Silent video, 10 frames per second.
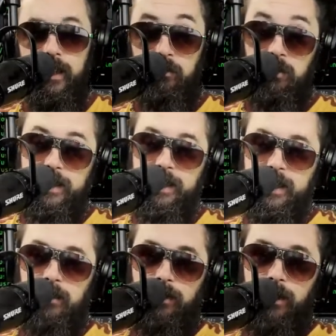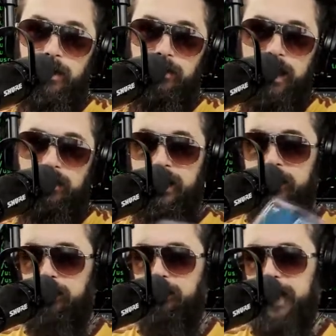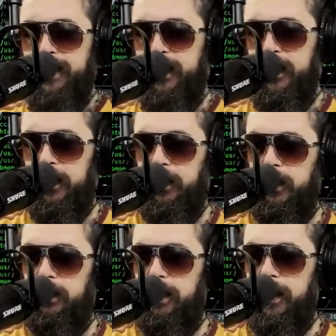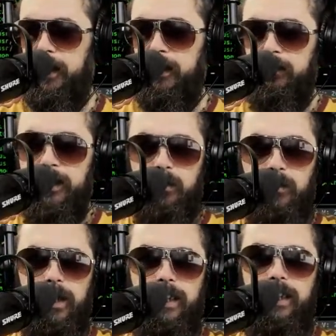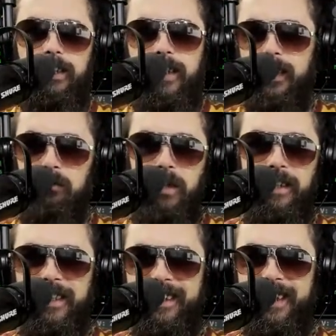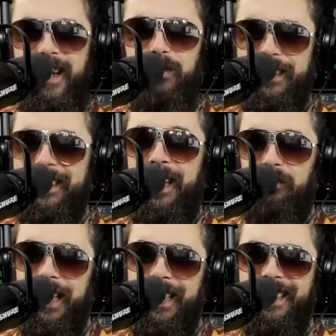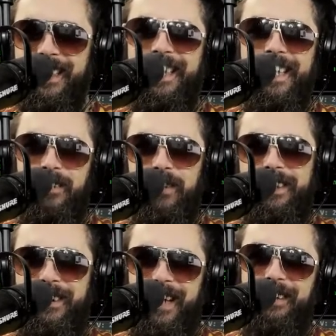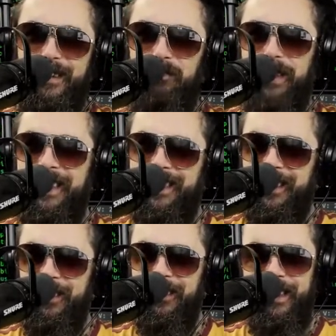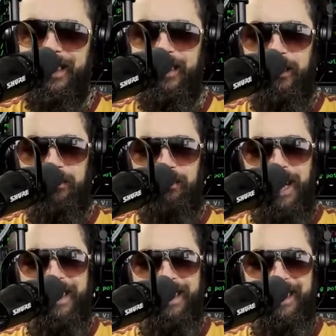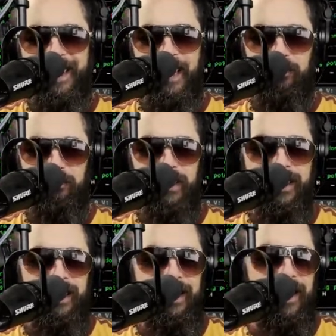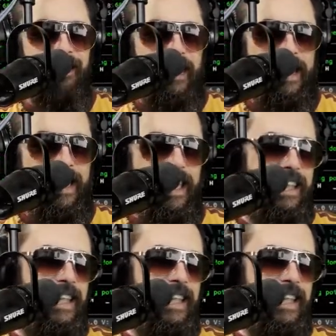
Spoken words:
mostly on the phone. If I have to leave a message for someone, you're getting periods and commas, and I'm giggling, and I'm going to try to explain it to you in a quick fashion that I'm an idiot.